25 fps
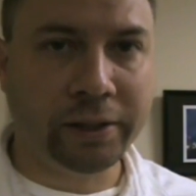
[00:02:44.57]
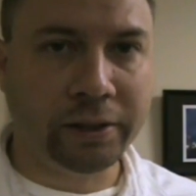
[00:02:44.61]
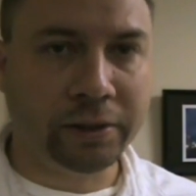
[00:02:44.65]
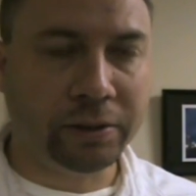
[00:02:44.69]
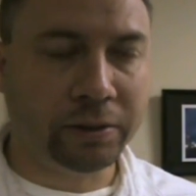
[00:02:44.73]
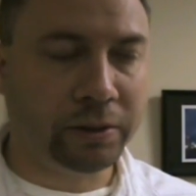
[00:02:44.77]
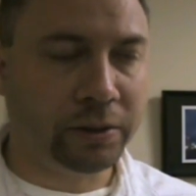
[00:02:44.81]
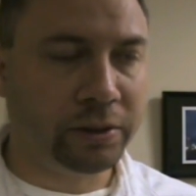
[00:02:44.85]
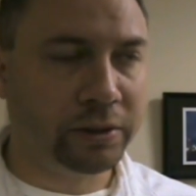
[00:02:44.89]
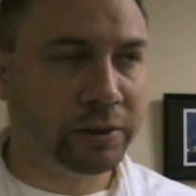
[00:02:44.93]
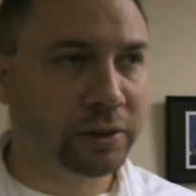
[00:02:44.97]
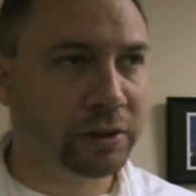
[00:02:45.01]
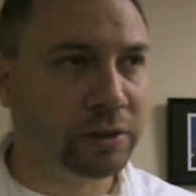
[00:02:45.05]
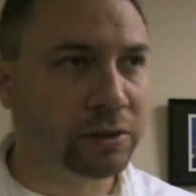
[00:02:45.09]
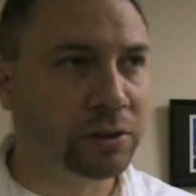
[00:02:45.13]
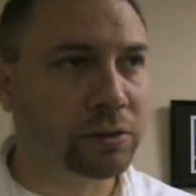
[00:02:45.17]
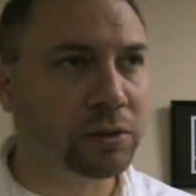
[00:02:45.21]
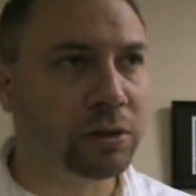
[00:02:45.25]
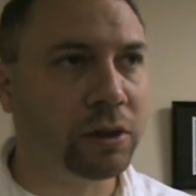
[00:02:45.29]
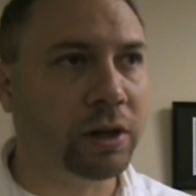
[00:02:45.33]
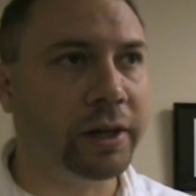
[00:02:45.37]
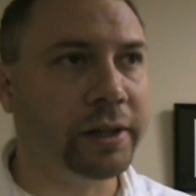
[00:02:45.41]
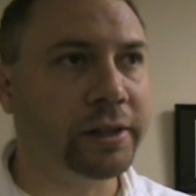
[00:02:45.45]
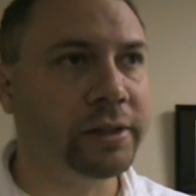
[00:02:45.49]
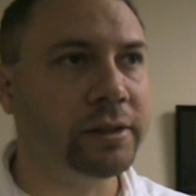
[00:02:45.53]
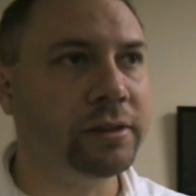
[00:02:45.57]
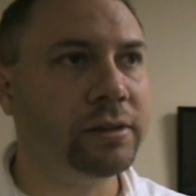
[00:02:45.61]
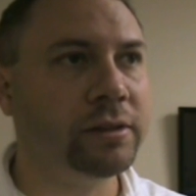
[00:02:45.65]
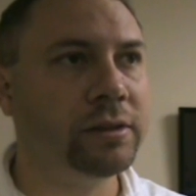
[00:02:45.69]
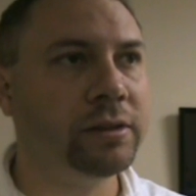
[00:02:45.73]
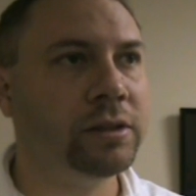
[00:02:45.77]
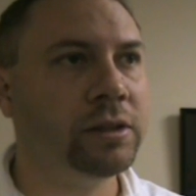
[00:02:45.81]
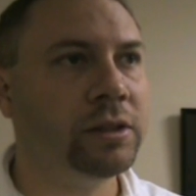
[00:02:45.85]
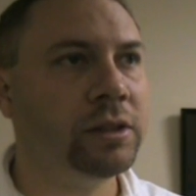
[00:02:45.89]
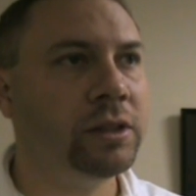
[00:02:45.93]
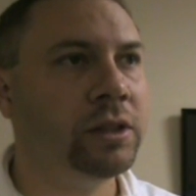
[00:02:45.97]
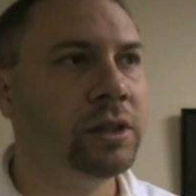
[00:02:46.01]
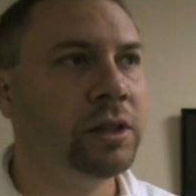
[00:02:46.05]
Because as
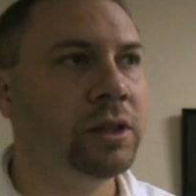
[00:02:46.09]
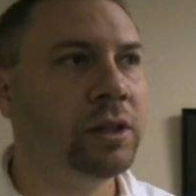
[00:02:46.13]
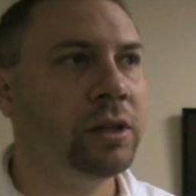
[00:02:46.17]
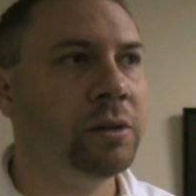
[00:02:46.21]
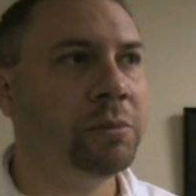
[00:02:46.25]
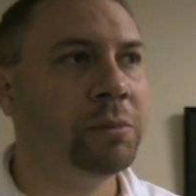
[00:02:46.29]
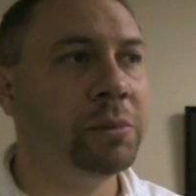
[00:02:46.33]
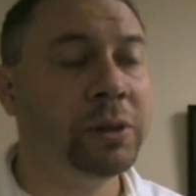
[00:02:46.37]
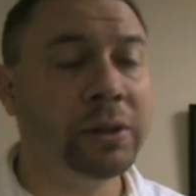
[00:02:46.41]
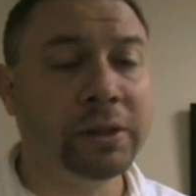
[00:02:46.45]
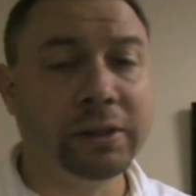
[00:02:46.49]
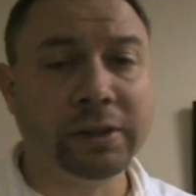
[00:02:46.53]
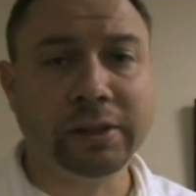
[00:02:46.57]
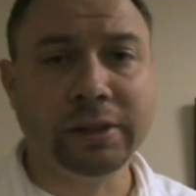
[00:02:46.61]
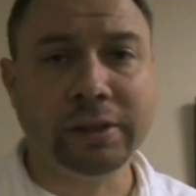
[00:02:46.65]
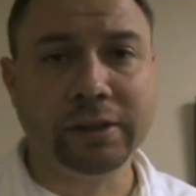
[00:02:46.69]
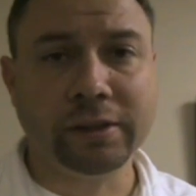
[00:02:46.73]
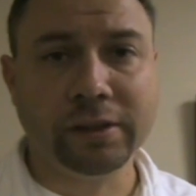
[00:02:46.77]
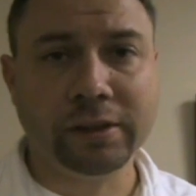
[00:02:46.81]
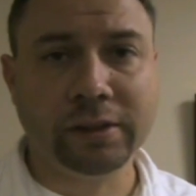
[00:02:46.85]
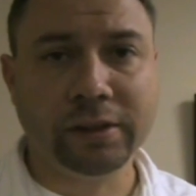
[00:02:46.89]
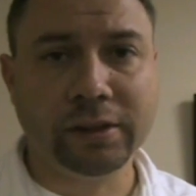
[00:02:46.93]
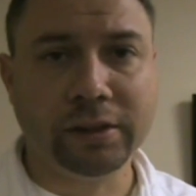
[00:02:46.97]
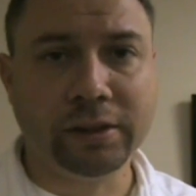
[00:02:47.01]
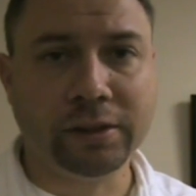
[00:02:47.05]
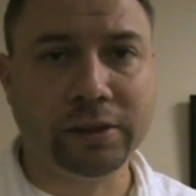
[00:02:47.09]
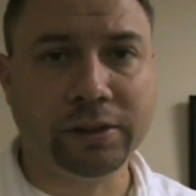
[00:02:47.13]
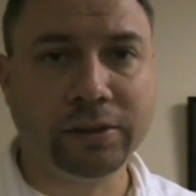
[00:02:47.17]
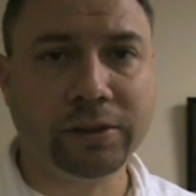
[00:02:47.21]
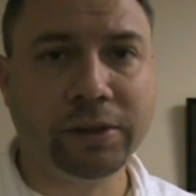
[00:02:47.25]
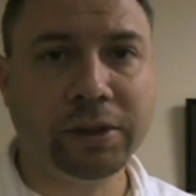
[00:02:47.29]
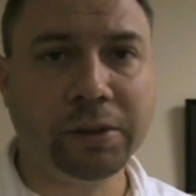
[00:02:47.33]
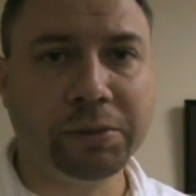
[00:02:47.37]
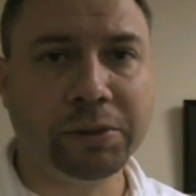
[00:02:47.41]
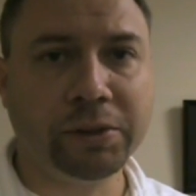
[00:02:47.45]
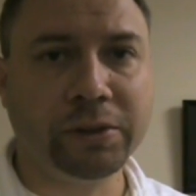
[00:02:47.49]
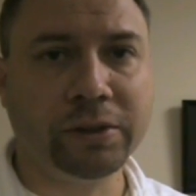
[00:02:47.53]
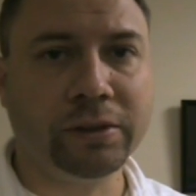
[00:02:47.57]
Christ puts it in
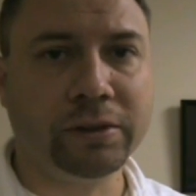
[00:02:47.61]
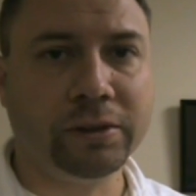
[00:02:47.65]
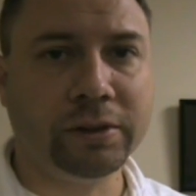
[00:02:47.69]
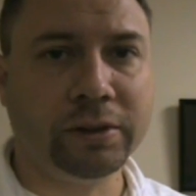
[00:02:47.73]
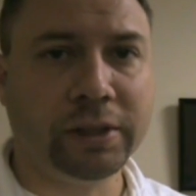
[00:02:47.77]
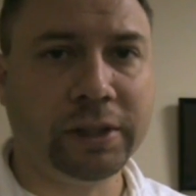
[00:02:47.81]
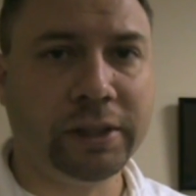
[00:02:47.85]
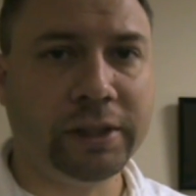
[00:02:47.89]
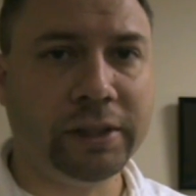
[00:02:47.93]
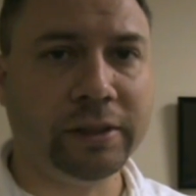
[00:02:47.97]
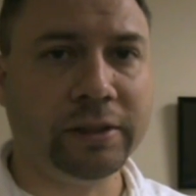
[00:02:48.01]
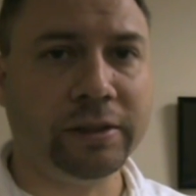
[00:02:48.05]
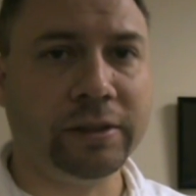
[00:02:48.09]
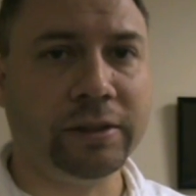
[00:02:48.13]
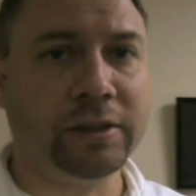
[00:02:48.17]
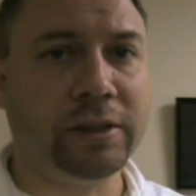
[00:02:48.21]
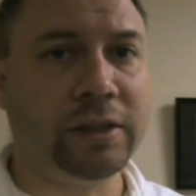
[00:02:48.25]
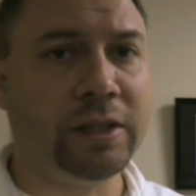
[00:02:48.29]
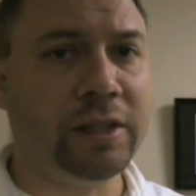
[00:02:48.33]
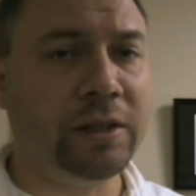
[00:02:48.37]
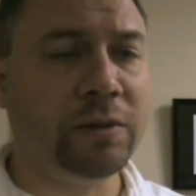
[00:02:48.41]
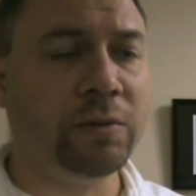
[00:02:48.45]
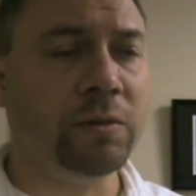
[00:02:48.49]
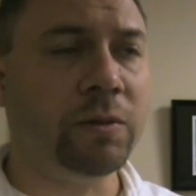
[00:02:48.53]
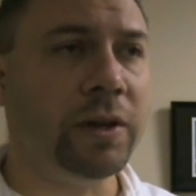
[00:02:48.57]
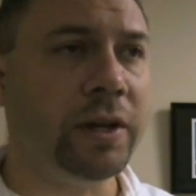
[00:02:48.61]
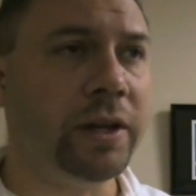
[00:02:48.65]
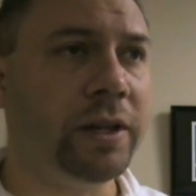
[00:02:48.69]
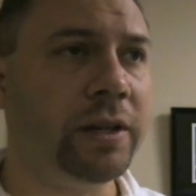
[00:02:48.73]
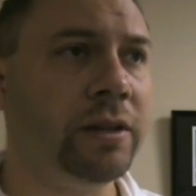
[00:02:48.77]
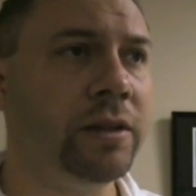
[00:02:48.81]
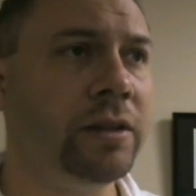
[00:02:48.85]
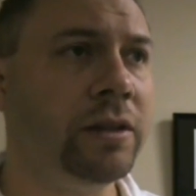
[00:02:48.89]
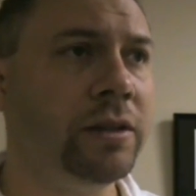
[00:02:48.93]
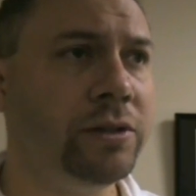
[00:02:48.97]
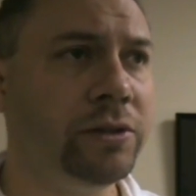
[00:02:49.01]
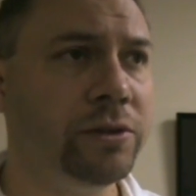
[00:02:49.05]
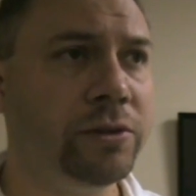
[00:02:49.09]
Scripture, He is the way,
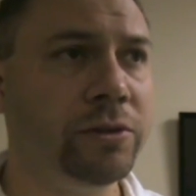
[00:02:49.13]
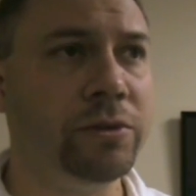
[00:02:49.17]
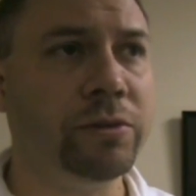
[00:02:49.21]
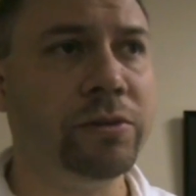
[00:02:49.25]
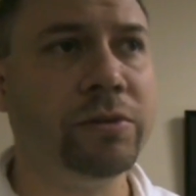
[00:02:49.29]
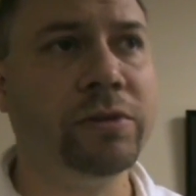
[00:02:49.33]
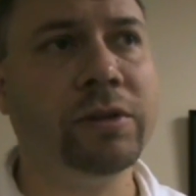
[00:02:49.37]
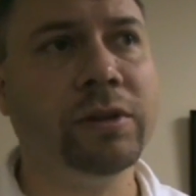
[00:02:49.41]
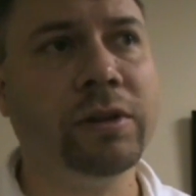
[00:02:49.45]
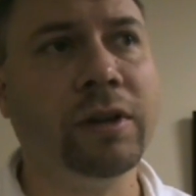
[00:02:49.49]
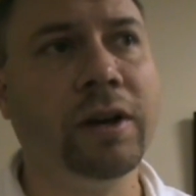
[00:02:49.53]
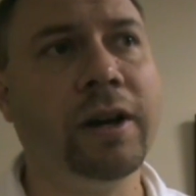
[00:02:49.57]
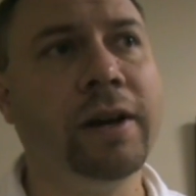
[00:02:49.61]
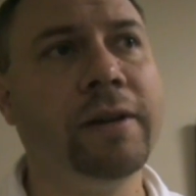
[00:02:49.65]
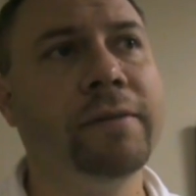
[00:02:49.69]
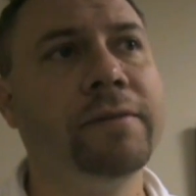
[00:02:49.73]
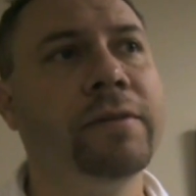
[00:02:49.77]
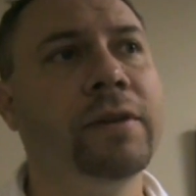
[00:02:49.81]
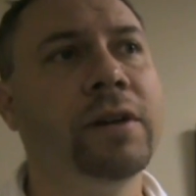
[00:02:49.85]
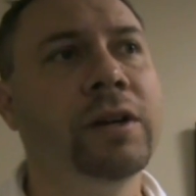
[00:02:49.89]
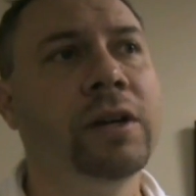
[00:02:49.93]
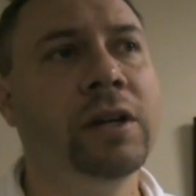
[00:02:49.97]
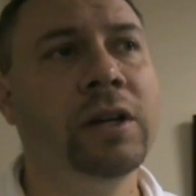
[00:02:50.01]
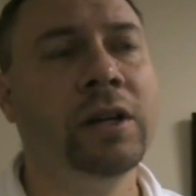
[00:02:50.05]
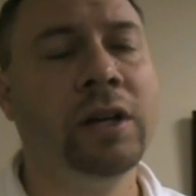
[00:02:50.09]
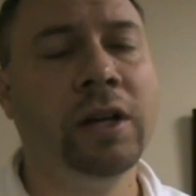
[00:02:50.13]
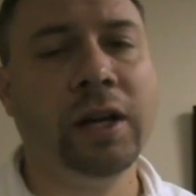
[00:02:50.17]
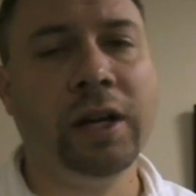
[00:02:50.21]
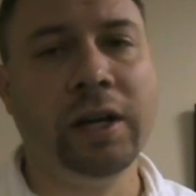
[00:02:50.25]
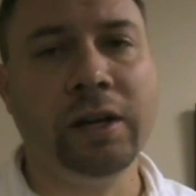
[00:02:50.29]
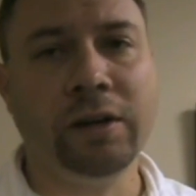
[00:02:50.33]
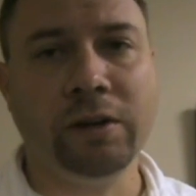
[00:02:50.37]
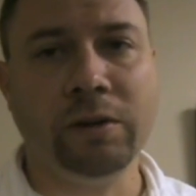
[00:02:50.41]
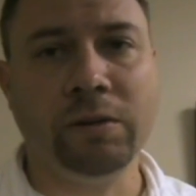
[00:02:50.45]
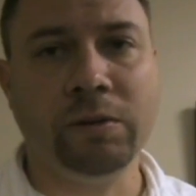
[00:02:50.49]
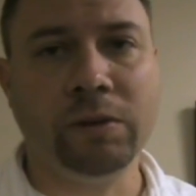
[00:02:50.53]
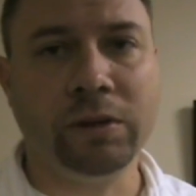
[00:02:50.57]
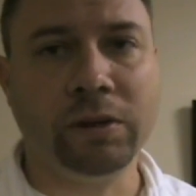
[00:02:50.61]
the truth, the life,
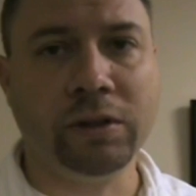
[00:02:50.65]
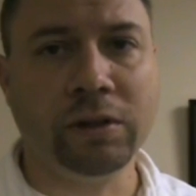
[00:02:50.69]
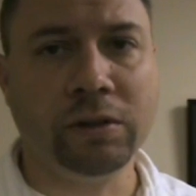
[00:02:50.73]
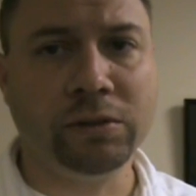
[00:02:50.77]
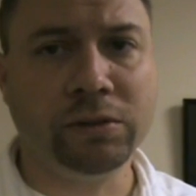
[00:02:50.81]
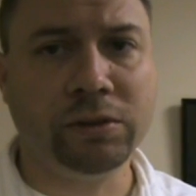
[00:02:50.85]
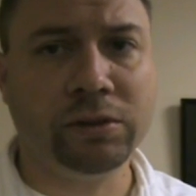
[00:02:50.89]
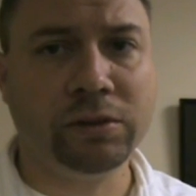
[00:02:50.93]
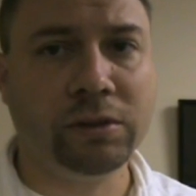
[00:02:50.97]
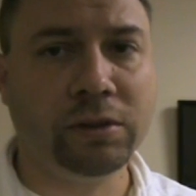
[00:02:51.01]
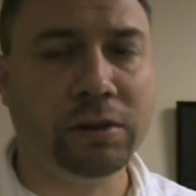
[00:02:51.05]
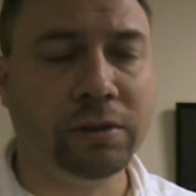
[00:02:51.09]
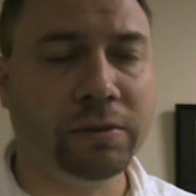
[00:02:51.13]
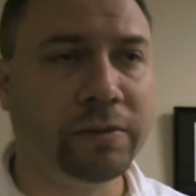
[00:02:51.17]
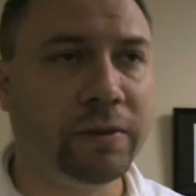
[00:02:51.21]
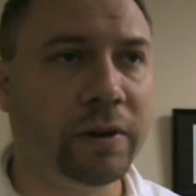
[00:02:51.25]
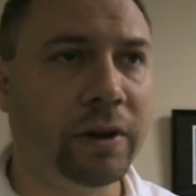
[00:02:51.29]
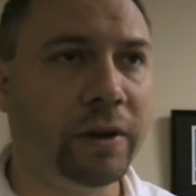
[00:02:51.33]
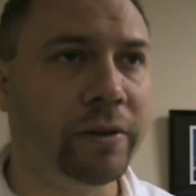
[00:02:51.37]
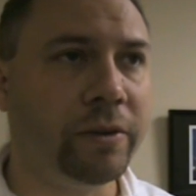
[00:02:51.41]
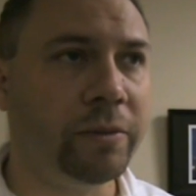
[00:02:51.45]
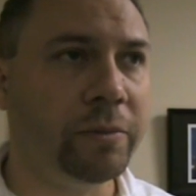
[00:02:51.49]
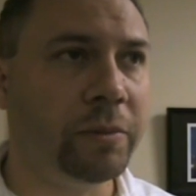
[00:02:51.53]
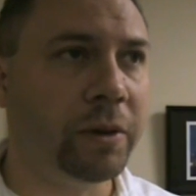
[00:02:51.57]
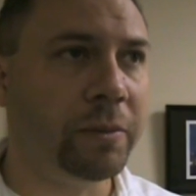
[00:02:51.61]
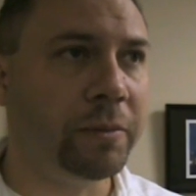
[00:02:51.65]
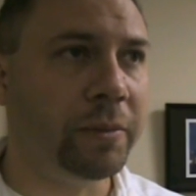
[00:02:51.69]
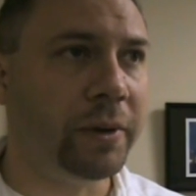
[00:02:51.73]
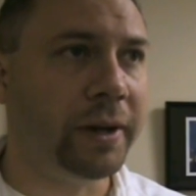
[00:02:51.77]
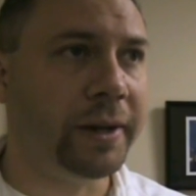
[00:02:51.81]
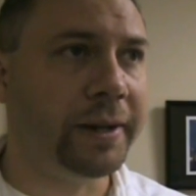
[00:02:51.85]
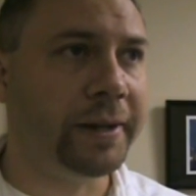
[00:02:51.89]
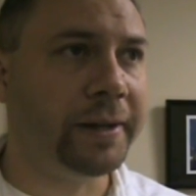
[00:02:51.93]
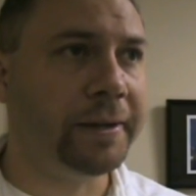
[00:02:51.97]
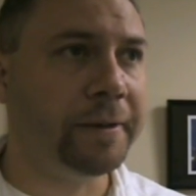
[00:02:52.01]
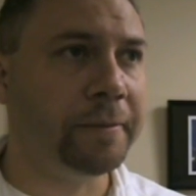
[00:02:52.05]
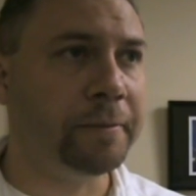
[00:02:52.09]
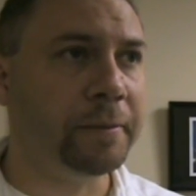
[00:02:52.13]
and no one goes to the Father but
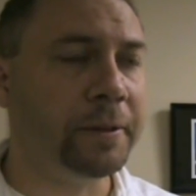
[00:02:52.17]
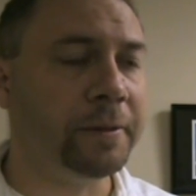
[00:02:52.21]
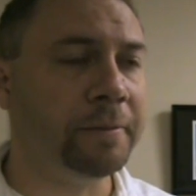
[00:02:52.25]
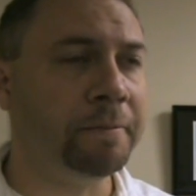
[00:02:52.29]
by Him.